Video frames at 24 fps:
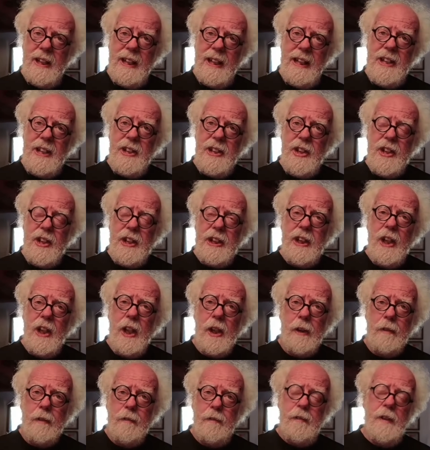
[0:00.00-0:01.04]
it into the
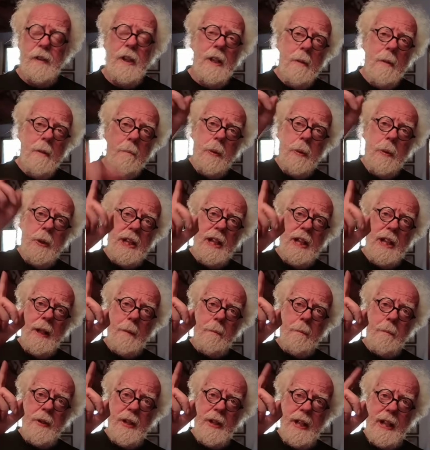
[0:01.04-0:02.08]
Gulf, put it
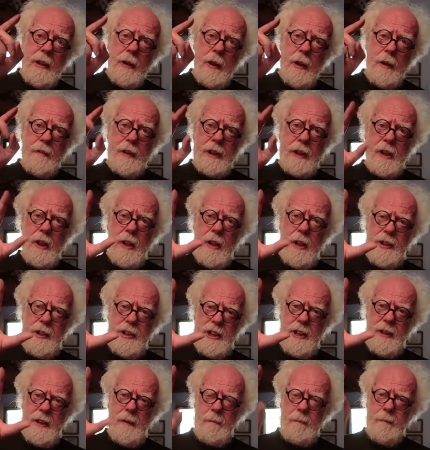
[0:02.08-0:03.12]
up there over
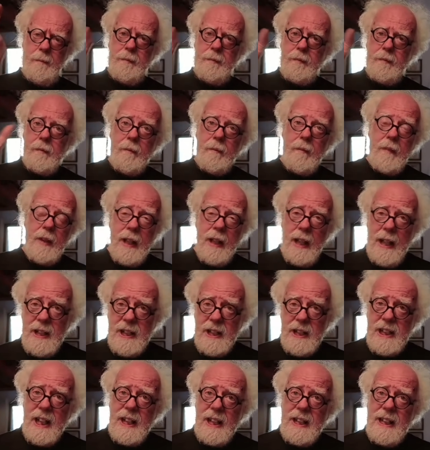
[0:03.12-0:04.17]
Gaza, and
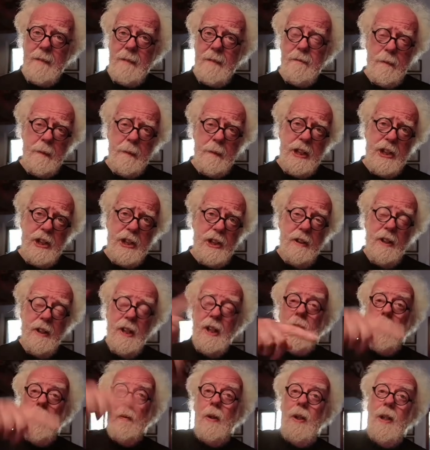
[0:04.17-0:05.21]
send the information
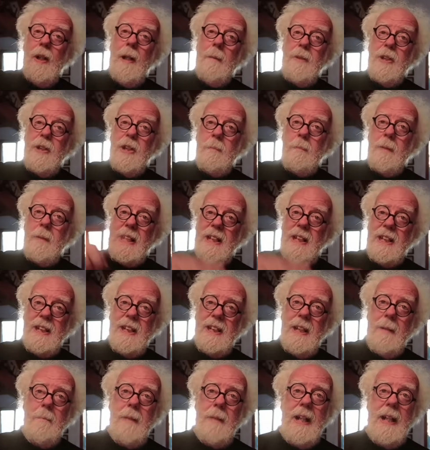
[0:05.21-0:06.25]
up to space and
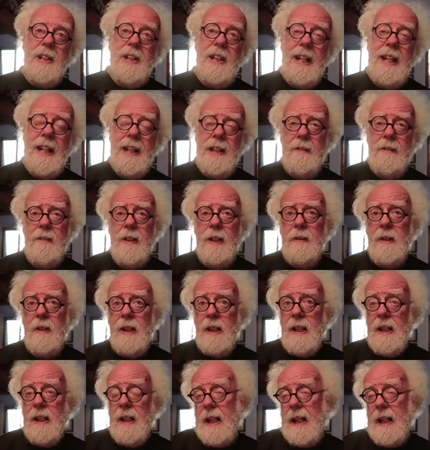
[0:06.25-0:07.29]
then back to NRO,
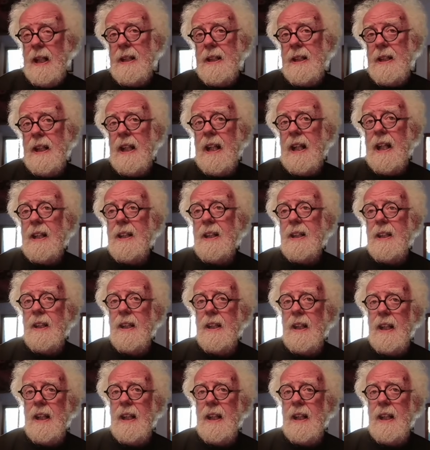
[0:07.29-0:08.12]
and